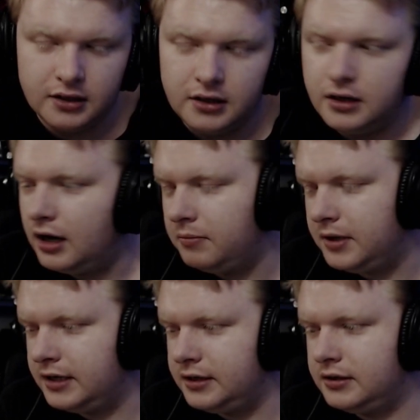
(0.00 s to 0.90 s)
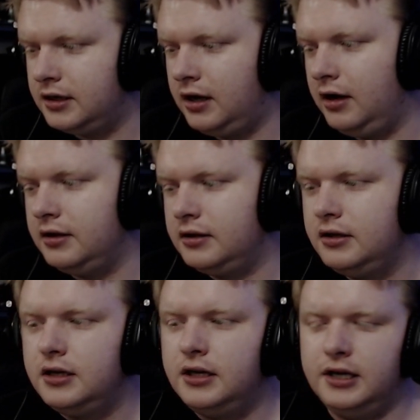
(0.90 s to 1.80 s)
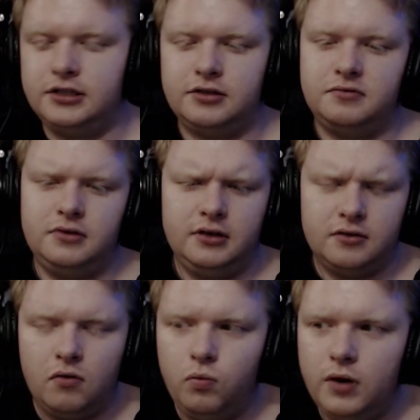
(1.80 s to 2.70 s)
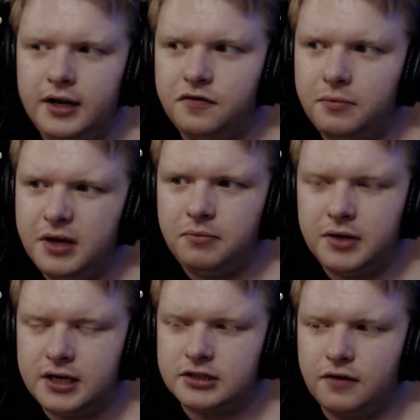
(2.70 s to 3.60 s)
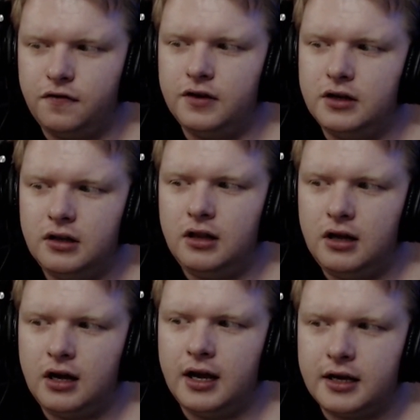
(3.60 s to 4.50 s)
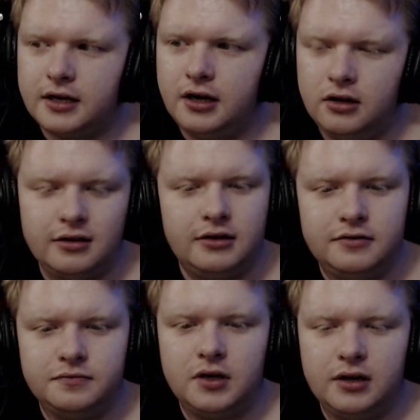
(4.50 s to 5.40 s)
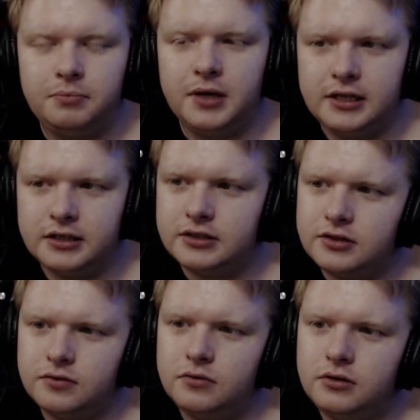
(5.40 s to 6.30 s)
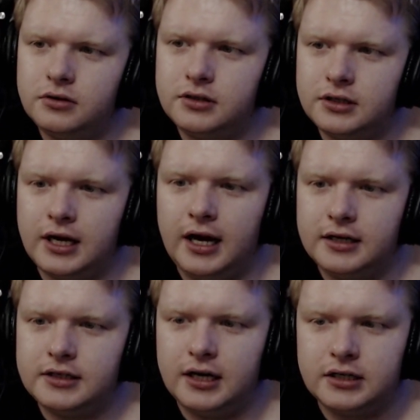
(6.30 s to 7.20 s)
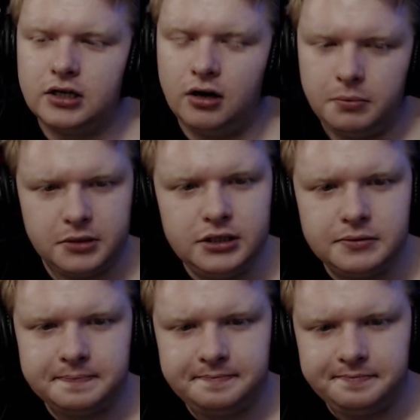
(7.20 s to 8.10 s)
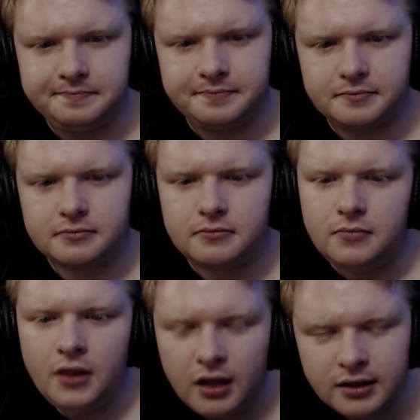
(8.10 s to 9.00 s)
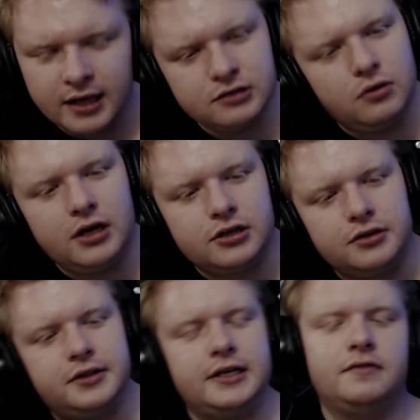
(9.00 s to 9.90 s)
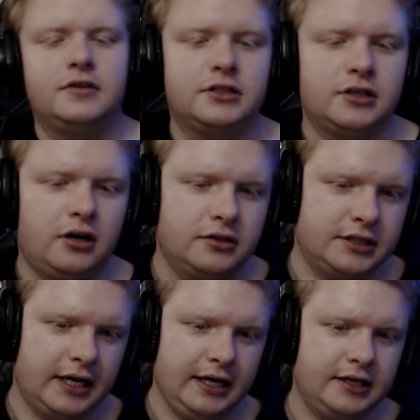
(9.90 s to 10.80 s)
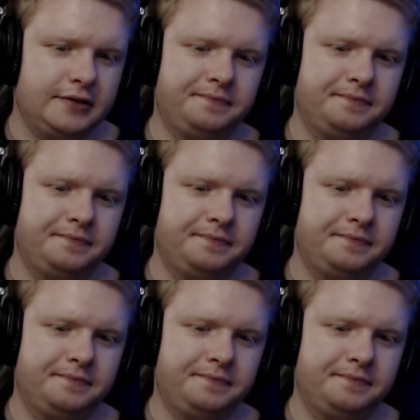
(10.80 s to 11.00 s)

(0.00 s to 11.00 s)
I mean, it's weird for me because I feel like a lot of my opinions towards it aren't uncommon. That's why I don't think of it as a hot take.